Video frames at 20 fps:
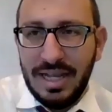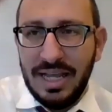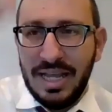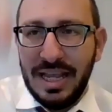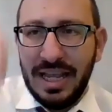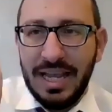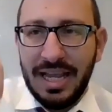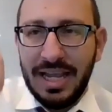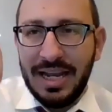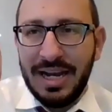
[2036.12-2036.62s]

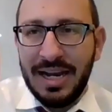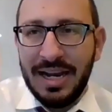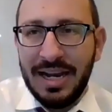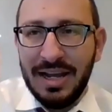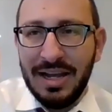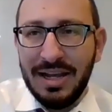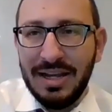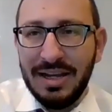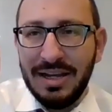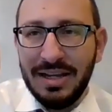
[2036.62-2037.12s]
in
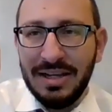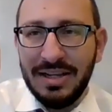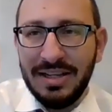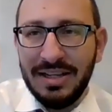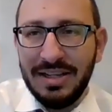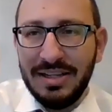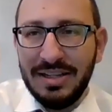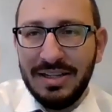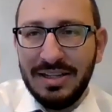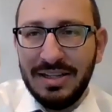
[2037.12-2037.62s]

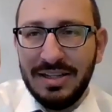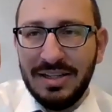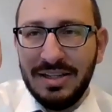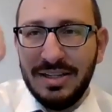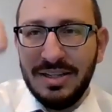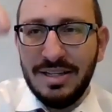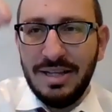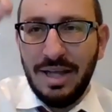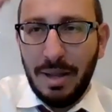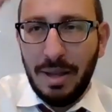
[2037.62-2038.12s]

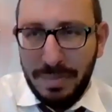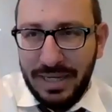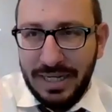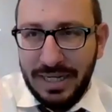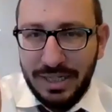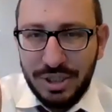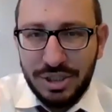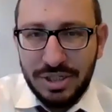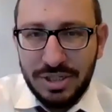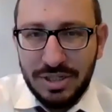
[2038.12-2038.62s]
a
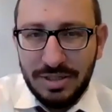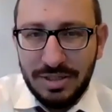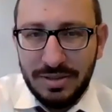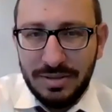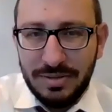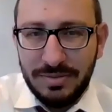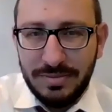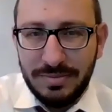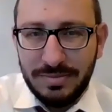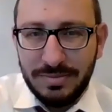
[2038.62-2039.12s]
peach,
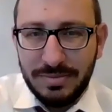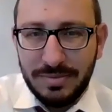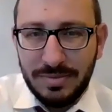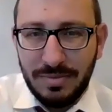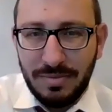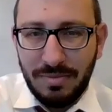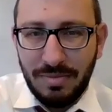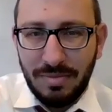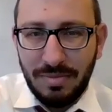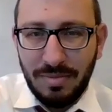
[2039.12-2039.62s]

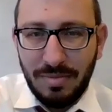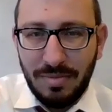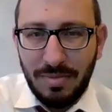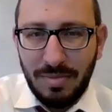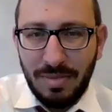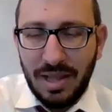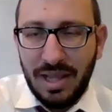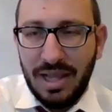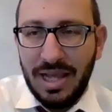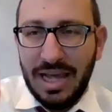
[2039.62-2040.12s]

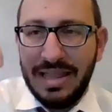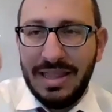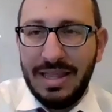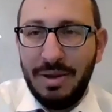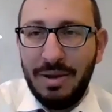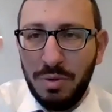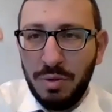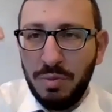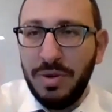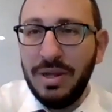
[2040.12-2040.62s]
and they
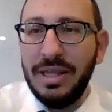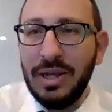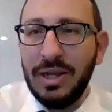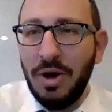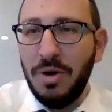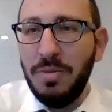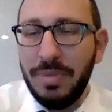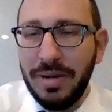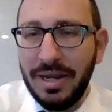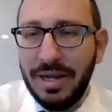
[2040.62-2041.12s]
were really
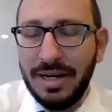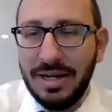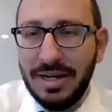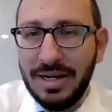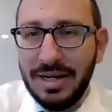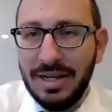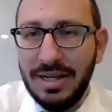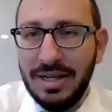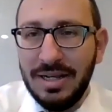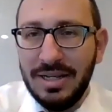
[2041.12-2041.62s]
hoping
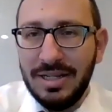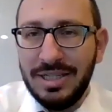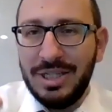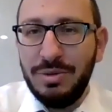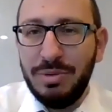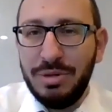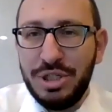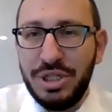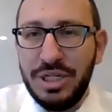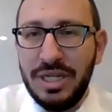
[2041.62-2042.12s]
to
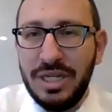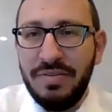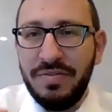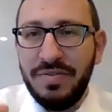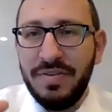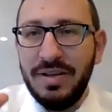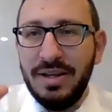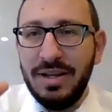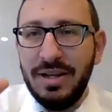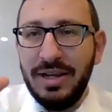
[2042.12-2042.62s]
achieve
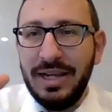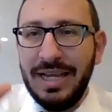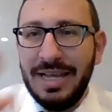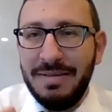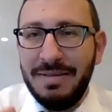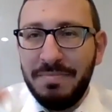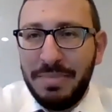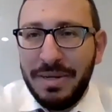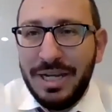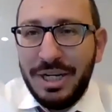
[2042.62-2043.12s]

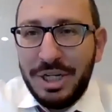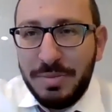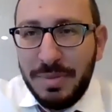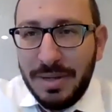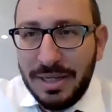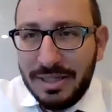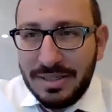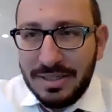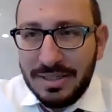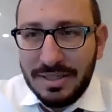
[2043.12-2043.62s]

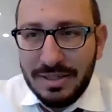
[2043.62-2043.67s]
impeachment